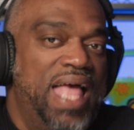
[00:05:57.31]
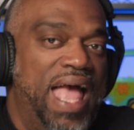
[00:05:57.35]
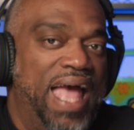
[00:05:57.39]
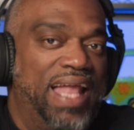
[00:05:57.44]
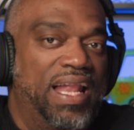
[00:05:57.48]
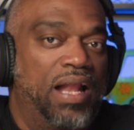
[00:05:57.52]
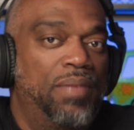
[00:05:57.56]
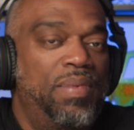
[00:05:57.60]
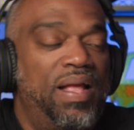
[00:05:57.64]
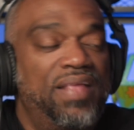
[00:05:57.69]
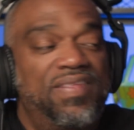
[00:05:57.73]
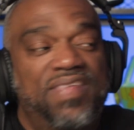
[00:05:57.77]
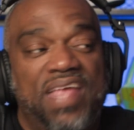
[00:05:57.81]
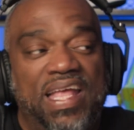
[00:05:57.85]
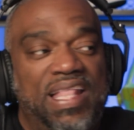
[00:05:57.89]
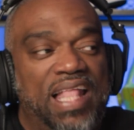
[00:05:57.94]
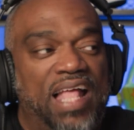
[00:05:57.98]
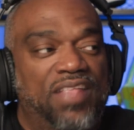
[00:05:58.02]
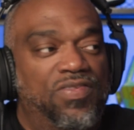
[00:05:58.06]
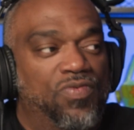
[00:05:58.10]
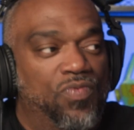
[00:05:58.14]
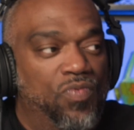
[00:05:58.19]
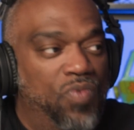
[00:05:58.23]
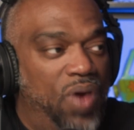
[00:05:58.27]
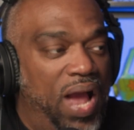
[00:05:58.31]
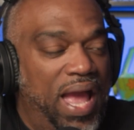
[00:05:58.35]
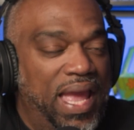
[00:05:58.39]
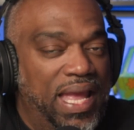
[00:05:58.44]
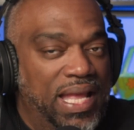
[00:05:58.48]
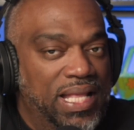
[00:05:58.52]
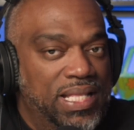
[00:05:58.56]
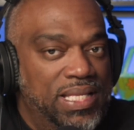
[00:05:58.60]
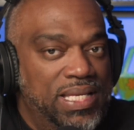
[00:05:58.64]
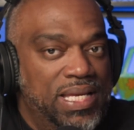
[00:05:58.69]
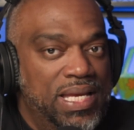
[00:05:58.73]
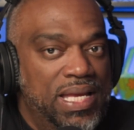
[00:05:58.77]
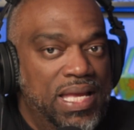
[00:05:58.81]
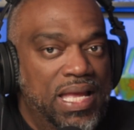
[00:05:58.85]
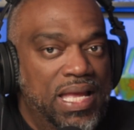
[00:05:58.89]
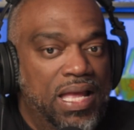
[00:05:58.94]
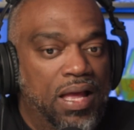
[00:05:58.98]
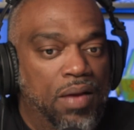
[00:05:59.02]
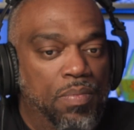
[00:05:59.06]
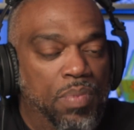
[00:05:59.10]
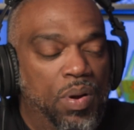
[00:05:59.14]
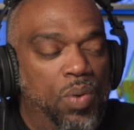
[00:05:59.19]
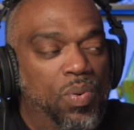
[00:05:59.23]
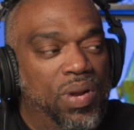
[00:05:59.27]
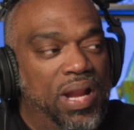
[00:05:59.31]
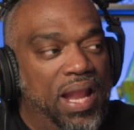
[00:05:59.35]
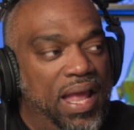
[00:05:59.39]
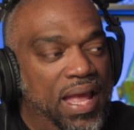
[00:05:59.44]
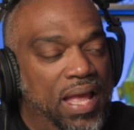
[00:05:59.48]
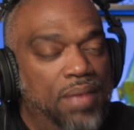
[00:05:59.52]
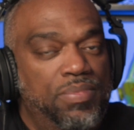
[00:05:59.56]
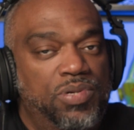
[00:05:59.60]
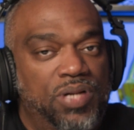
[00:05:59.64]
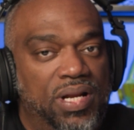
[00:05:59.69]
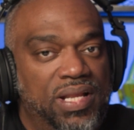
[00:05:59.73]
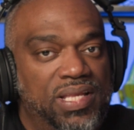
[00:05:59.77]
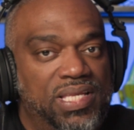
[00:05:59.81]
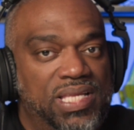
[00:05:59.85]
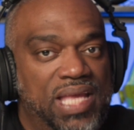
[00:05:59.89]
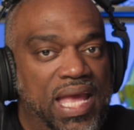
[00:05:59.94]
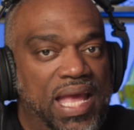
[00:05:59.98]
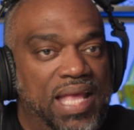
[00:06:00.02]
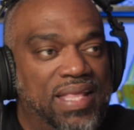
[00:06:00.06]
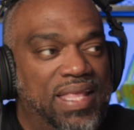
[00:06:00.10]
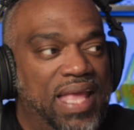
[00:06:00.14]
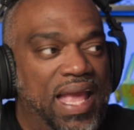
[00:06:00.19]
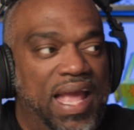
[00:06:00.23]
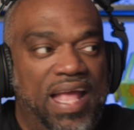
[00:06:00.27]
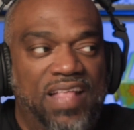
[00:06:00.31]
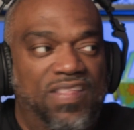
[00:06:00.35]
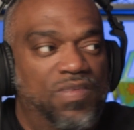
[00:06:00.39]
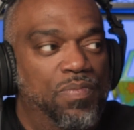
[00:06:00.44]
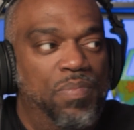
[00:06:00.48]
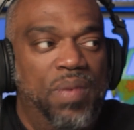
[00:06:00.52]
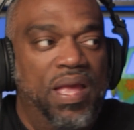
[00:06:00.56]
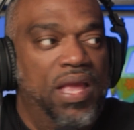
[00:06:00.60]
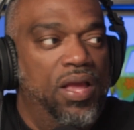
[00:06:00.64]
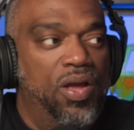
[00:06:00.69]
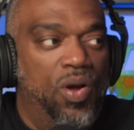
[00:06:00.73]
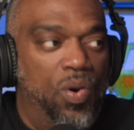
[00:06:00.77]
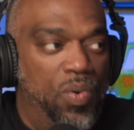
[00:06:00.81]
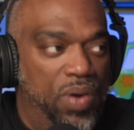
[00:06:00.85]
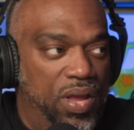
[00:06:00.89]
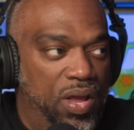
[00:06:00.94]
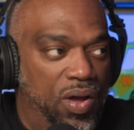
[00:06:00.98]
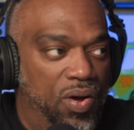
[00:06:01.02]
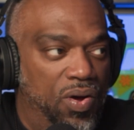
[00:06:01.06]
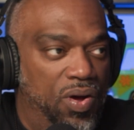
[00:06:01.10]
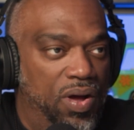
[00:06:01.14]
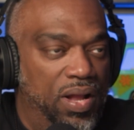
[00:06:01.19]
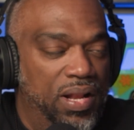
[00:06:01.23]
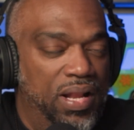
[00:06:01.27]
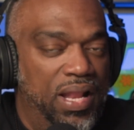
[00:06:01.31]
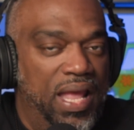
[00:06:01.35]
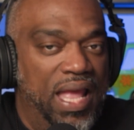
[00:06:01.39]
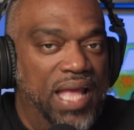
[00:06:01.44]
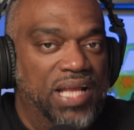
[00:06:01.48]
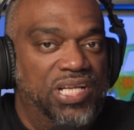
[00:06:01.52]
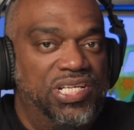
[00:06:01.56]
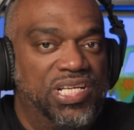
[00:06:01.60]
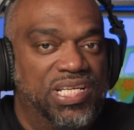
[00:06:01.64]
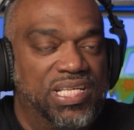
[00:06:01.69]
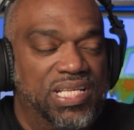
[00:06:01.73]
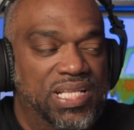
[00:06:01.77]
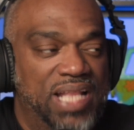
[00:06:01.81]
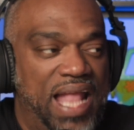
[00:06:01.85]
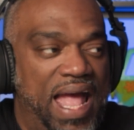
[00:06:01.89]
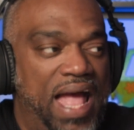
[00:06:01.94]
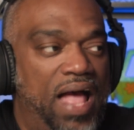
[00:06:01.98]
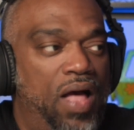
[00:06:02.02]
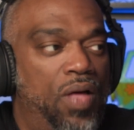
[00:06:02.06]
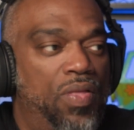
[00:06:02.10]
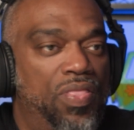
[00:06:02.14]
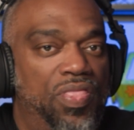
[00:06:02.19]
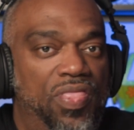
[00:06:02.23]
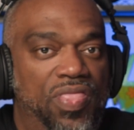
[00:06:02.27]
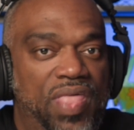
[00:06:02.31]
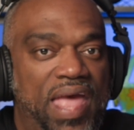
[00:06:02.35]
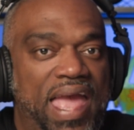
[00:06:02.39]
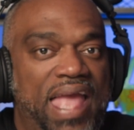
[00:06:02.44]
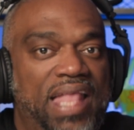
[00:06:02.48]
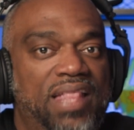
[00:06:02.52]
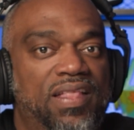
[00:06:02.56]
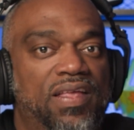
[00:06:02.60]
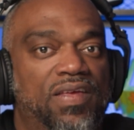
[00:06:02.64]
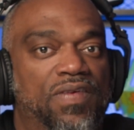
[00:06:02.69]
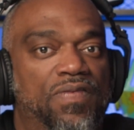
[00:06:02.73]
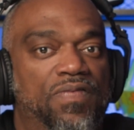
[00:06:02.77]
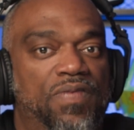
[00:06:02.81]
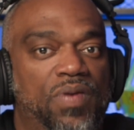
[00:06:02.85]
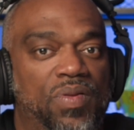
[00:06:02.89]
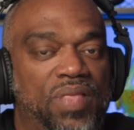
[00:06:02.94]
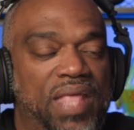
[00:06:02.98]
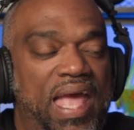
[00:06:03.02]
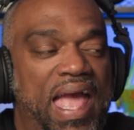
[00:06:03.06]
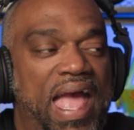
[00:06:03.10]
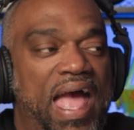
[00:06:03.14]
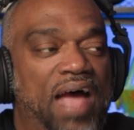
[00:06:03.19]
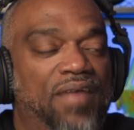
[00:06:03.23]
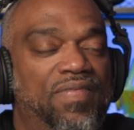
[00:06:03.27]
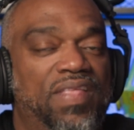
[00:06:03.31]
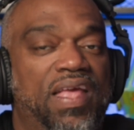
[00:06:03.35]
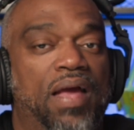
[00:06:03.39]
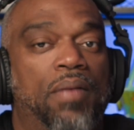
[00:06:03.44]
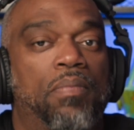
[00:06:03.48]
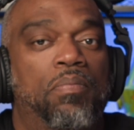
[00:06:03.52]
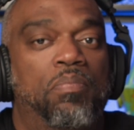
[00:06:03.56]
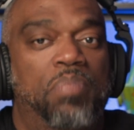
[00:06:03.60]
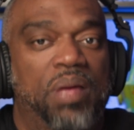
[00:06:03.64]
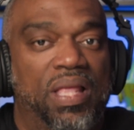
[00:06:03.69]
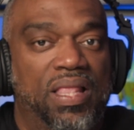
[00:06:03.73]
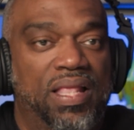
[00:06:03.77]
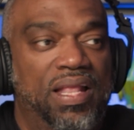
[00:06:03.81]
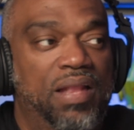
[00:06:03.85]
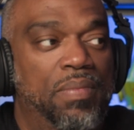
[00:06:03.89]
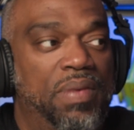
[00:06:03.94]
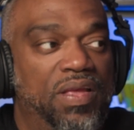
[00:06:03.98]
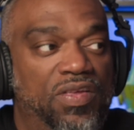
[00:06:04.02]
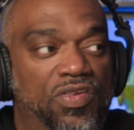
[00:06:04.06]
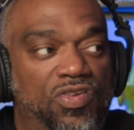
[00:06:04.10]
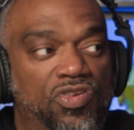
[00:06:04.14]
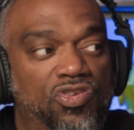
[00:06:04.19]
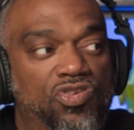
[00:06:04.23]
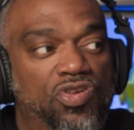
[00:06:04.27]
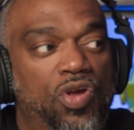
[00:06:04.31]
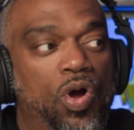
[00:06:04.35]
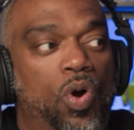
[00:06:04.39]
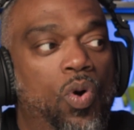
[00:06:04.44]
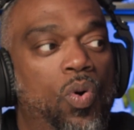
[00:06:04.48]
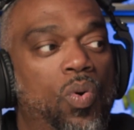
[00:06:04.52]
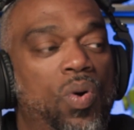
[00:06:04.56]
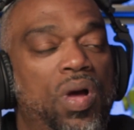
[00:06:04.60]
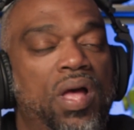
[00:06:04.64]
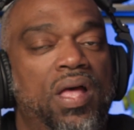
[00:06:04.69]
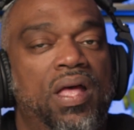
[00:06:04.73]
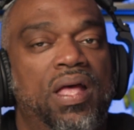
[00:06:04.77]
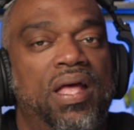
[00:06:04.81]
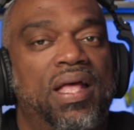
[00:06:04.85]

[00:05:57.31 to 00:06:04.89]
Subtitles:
And I'm not saying that's right, but what I am trying to say is like, it's been going on. It's just now they just feel they have the ability to be so.